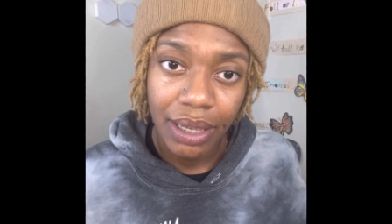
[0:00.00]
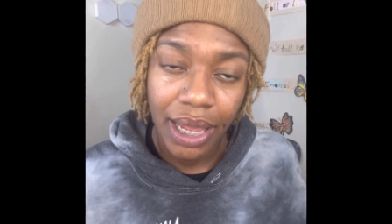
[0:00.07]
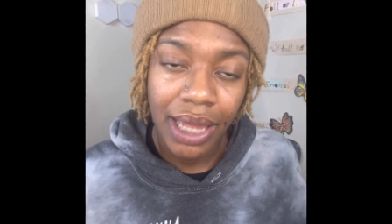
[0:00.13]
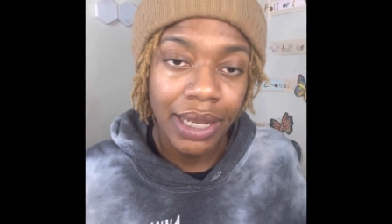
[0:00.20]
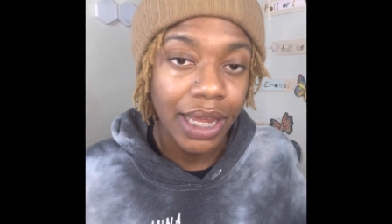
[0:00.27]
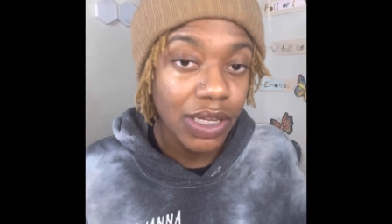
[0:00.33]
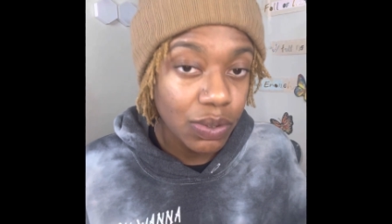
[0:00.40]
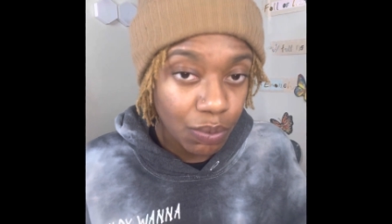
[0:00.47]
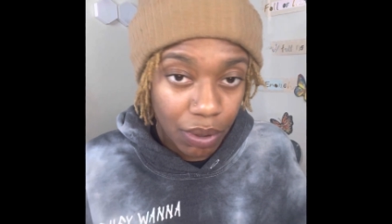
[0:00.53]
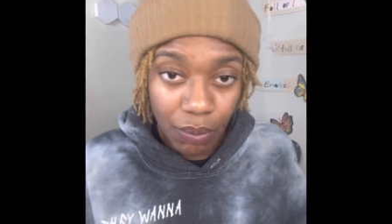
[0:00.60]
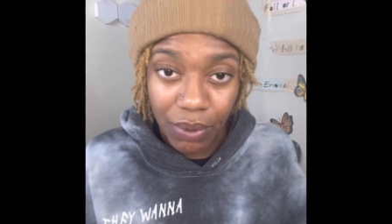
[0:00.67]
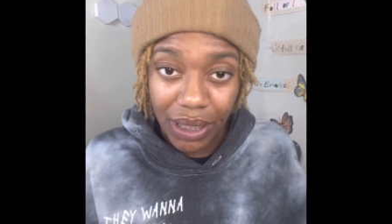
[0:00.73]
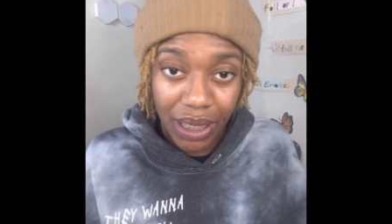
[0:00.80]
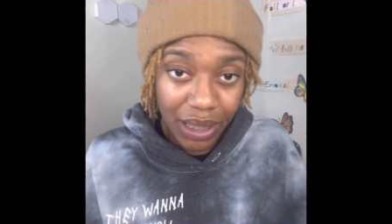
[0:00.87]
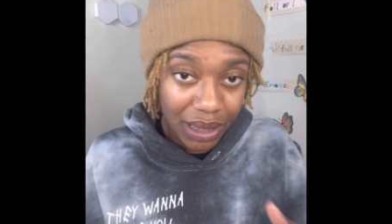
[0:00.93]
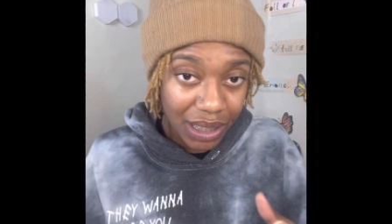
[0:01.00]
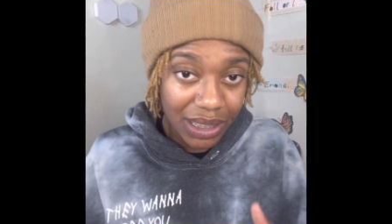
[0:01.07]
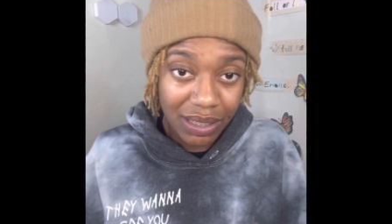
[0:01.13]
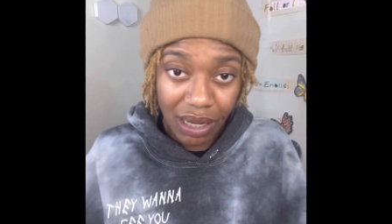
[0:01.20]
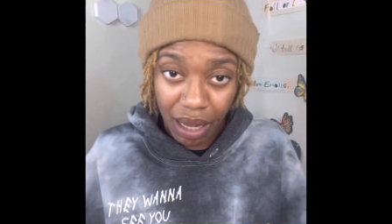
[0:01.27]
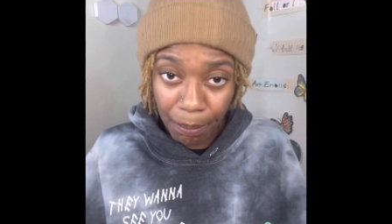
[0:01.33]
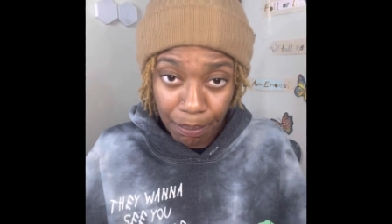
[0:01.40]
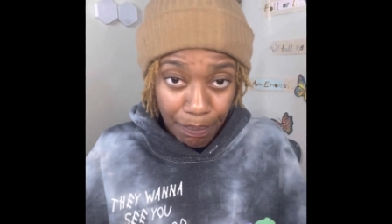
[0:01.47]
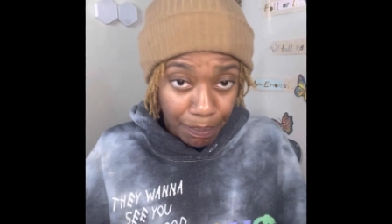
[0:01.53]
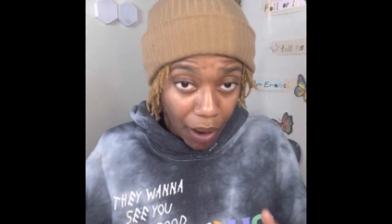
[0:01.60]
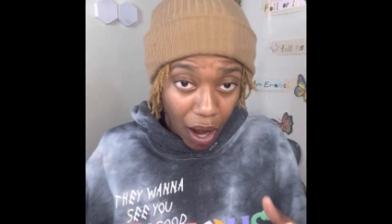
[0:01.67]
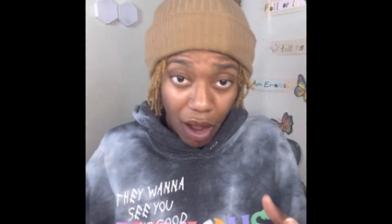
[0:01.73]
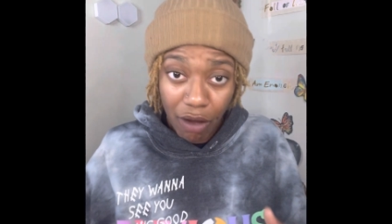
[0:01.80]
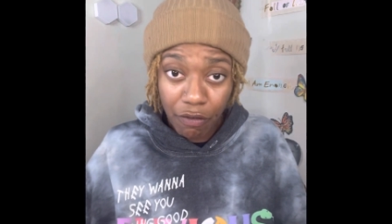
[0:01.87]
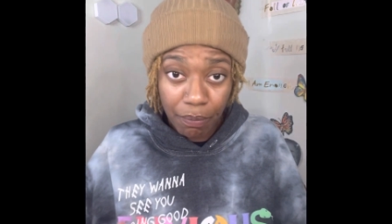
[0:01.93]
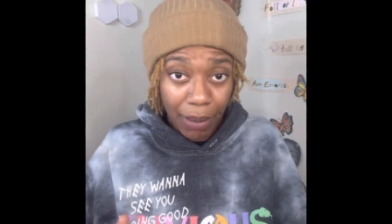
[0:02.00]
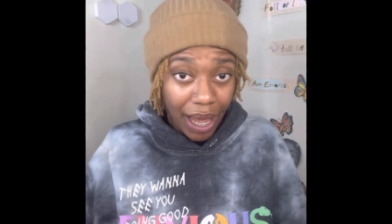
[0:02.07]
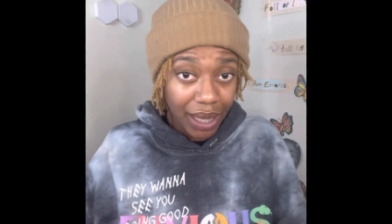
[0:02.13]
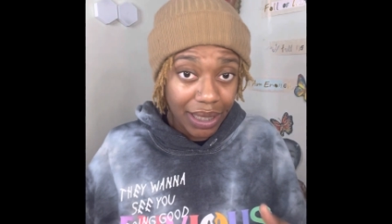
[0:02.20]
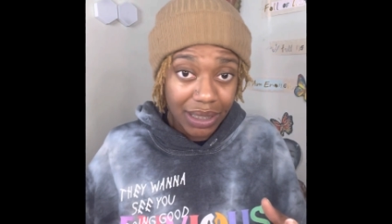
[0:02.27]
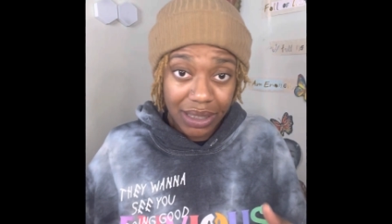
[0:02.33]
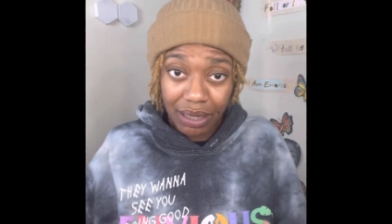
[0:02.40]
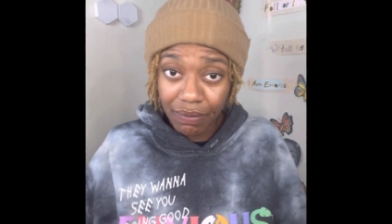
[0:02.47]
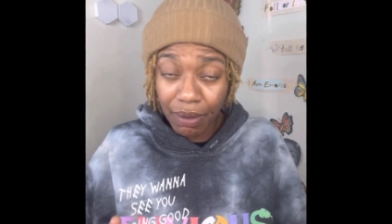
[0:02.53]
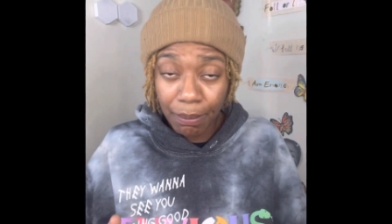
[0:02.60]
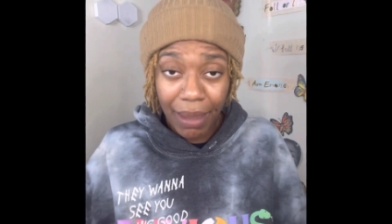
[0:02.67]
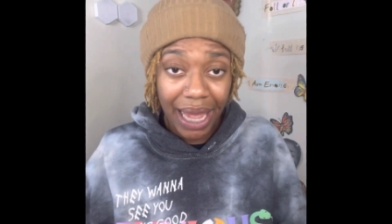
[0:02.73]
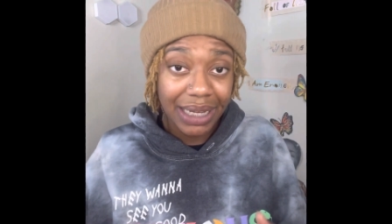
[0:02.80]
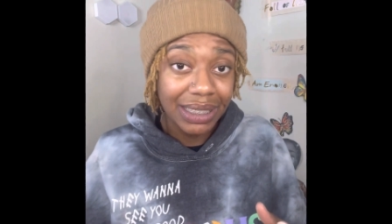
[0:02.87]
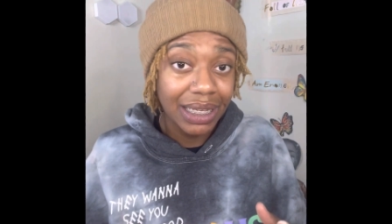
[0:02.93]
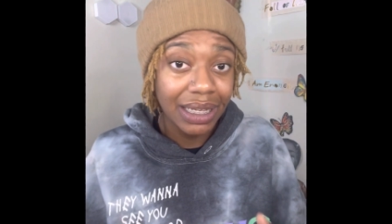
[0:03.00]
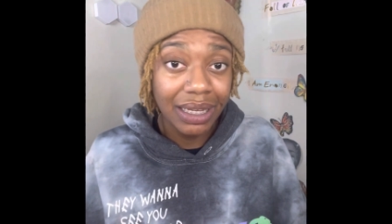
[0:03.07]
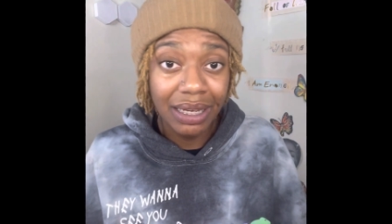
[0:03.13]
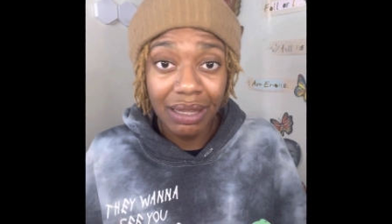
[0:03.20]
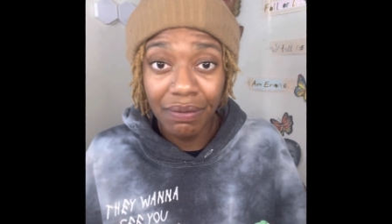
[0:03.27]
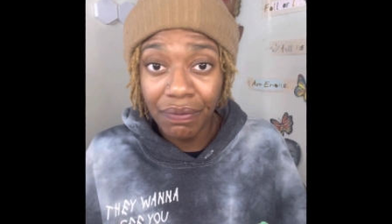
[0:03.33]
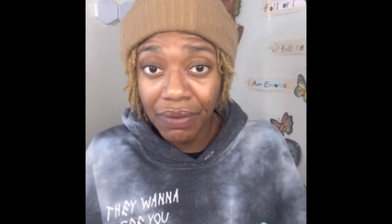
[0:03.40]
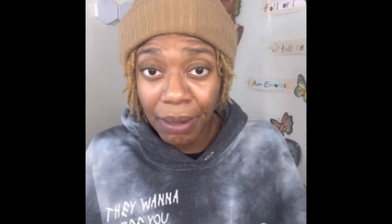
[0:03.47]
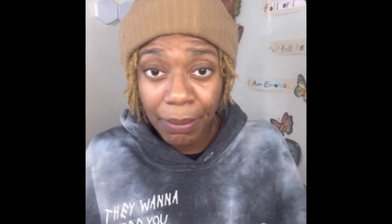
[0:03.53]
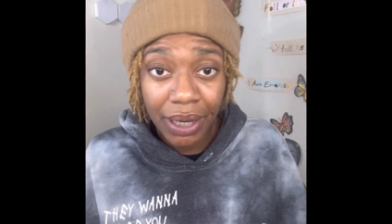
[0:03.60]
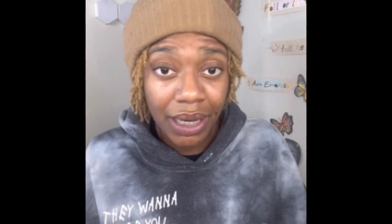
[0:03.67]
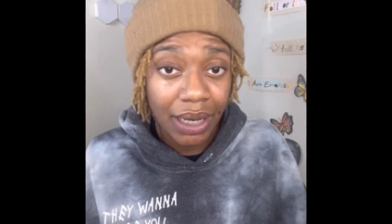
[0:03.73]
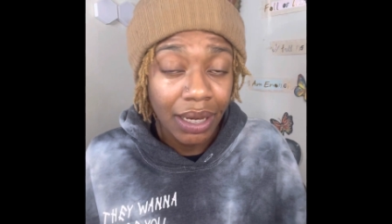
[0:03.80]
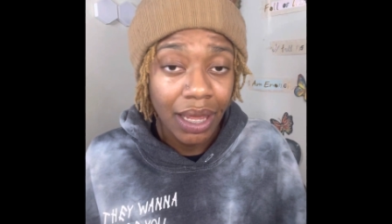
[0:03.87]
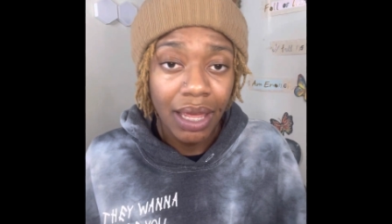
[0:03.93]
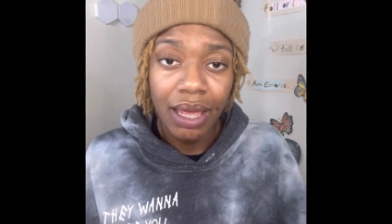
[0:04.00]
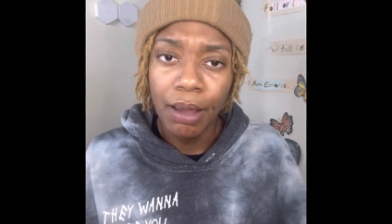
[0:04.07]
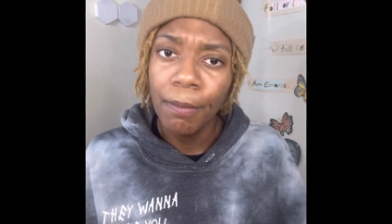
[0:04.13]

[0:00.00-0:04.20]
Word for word: And that's where we get this off balance of the masculine and the feminine,